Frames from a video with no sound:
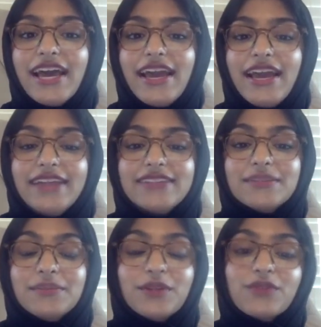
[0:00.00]
It's
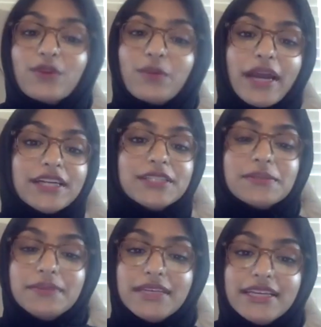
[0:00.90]
a beautiful reminder to
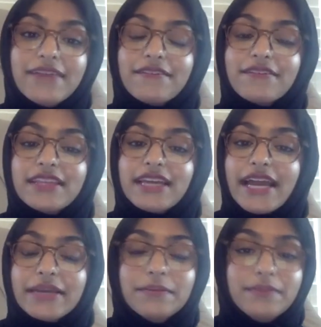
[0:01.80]
me of everything
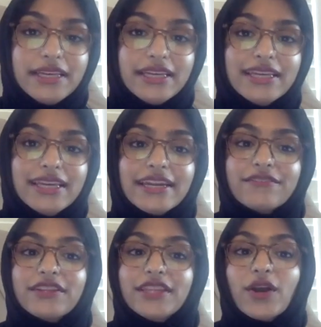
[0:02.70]
I can be and
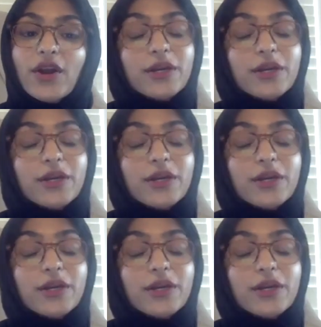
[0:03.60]
everything our